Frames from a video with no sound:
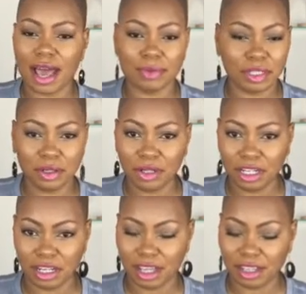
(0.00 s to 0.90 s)

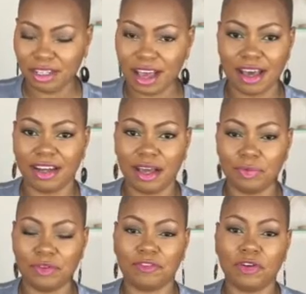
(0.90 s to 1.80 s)
Absolutely not. I
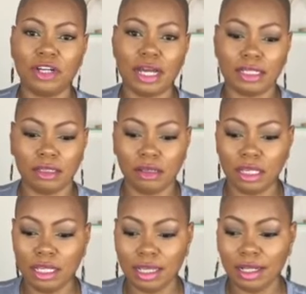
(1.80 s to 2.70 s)
prefer not to
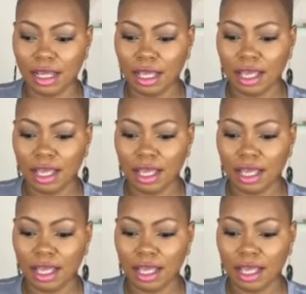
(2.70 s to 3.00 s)
eat